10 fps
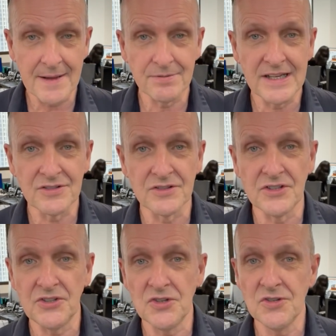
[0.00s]
up later in the
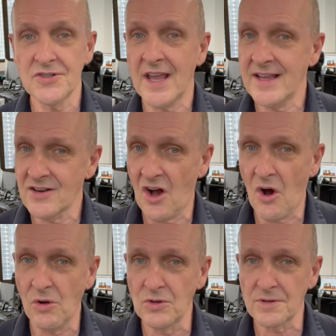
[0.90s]
news and a
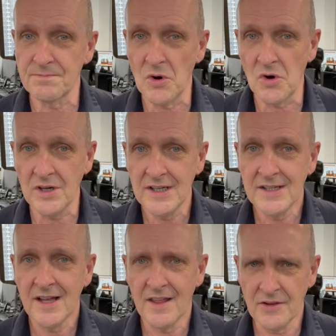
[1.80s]
whole lot more.
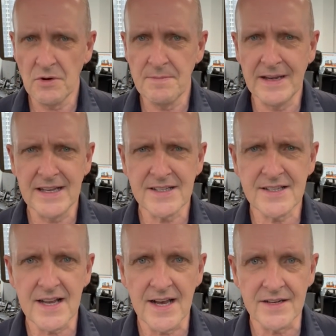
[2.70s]
I think we better get
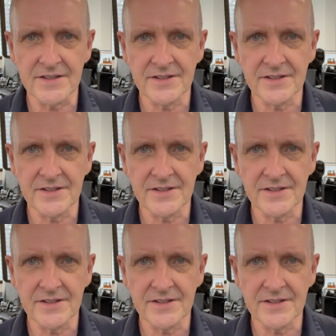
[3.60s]
started.